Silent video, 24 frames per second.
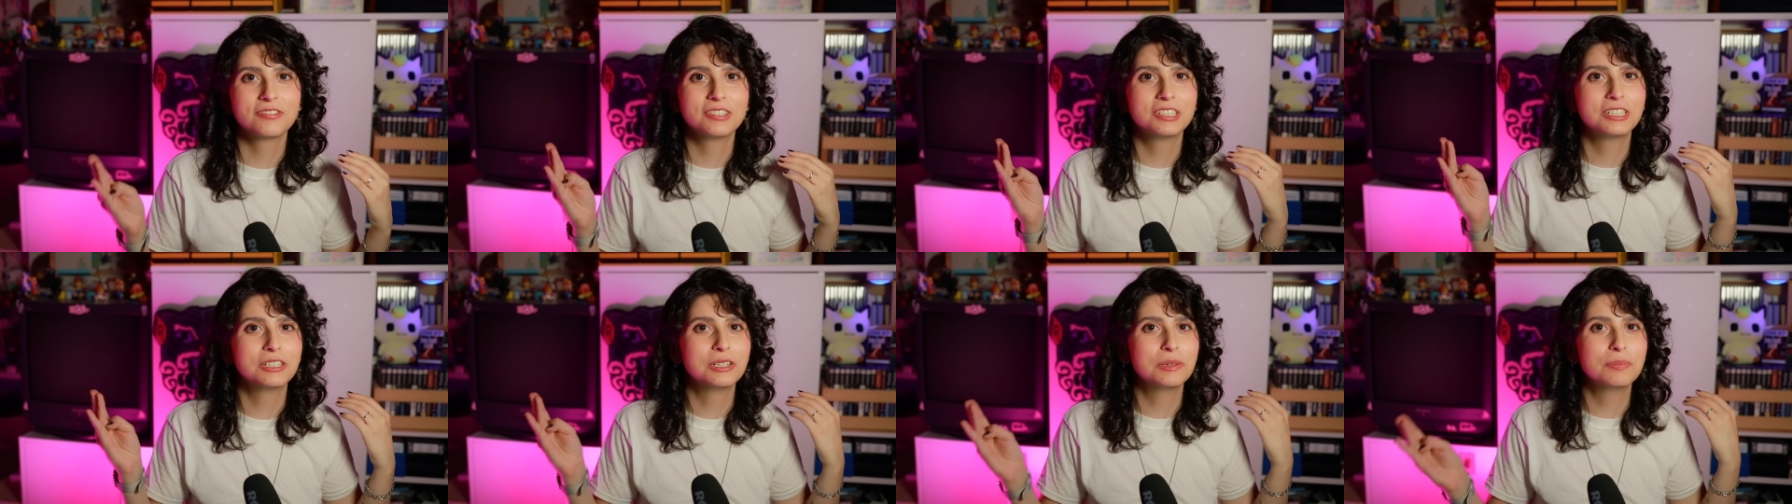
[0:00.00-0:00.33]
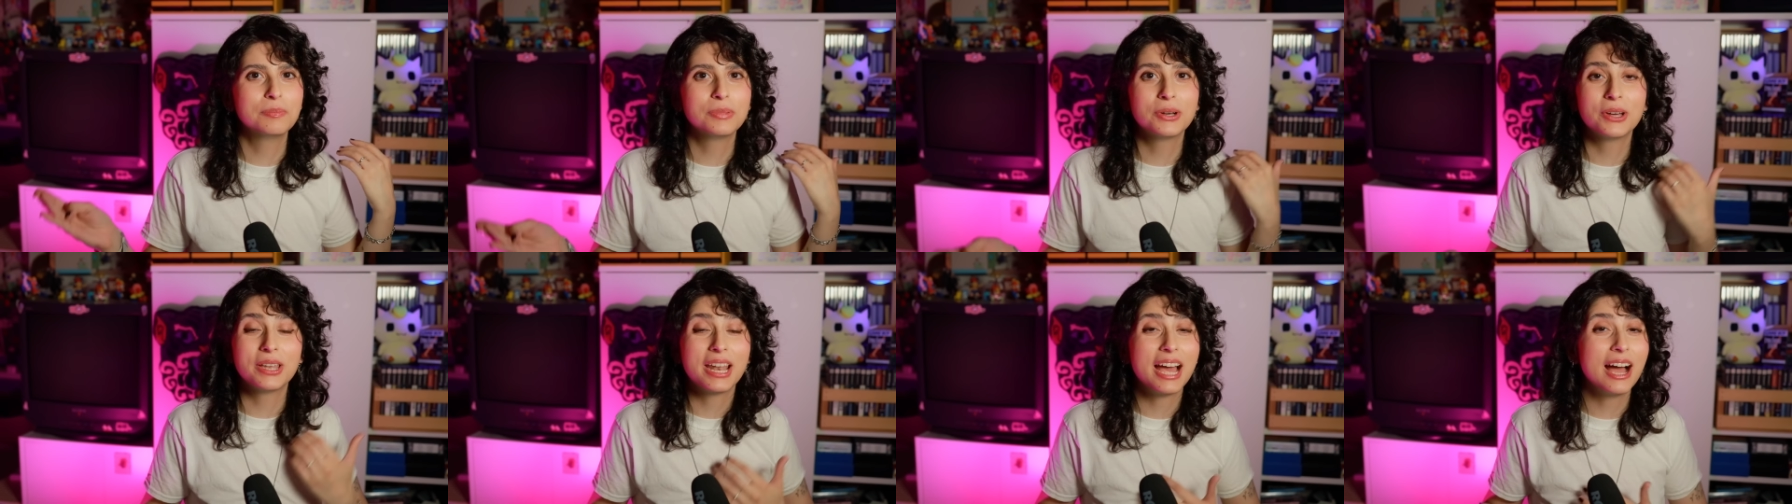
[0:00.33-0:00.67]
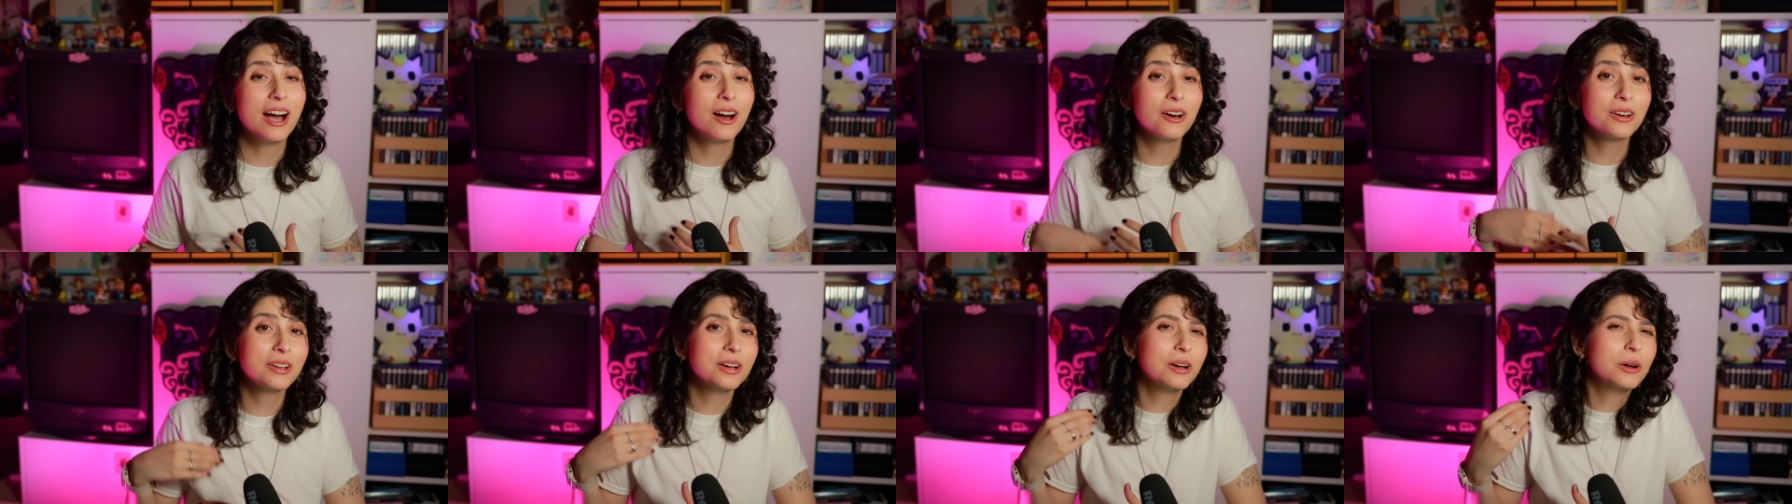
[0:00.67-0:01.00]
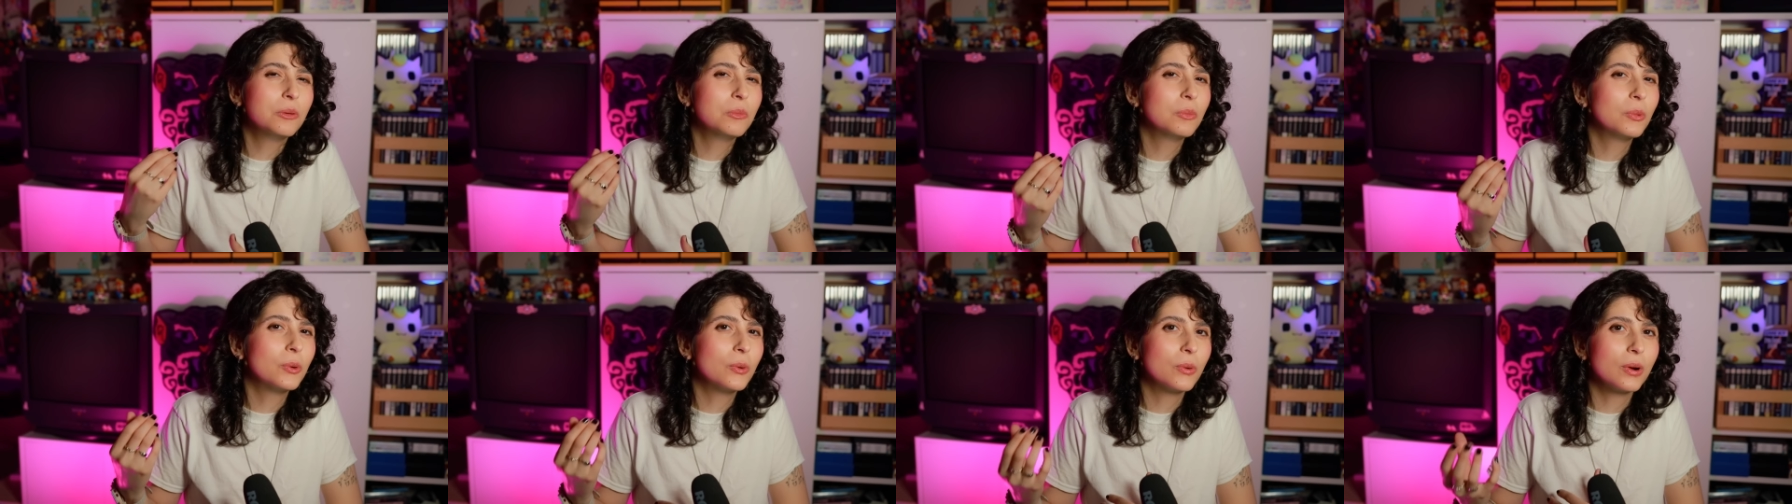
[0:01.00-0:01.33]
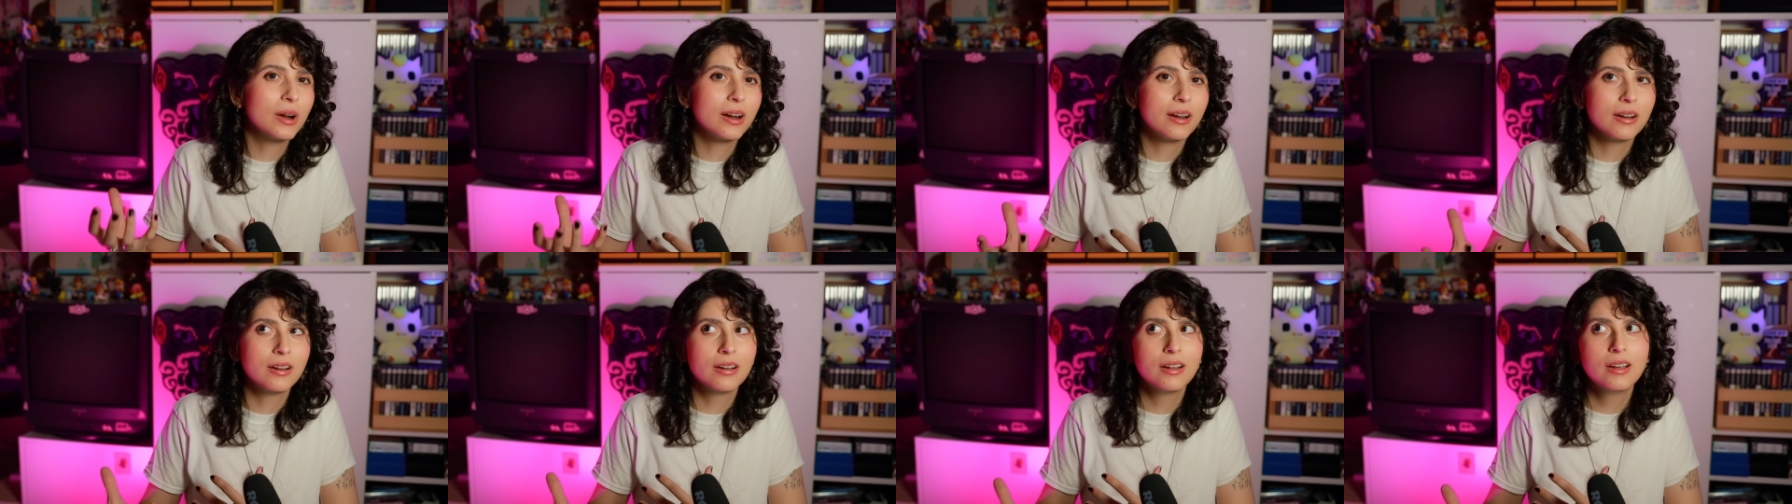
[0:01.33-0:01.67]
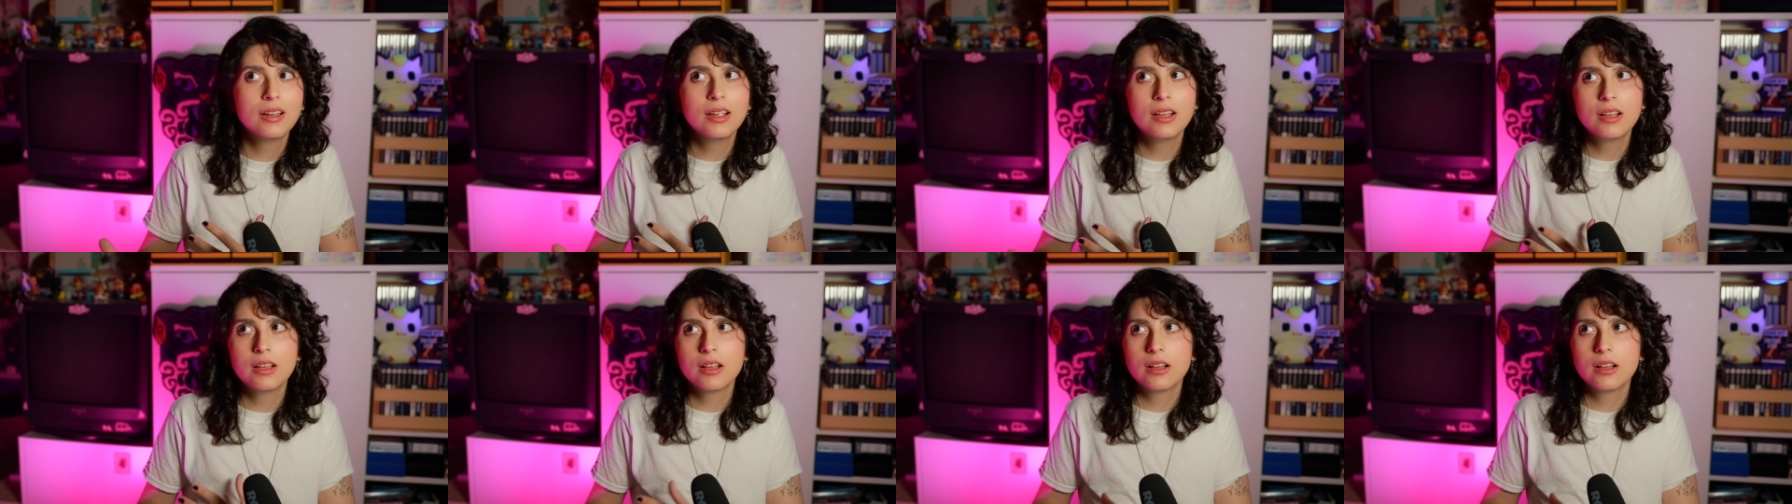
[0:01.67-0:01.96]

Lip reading: will put out a more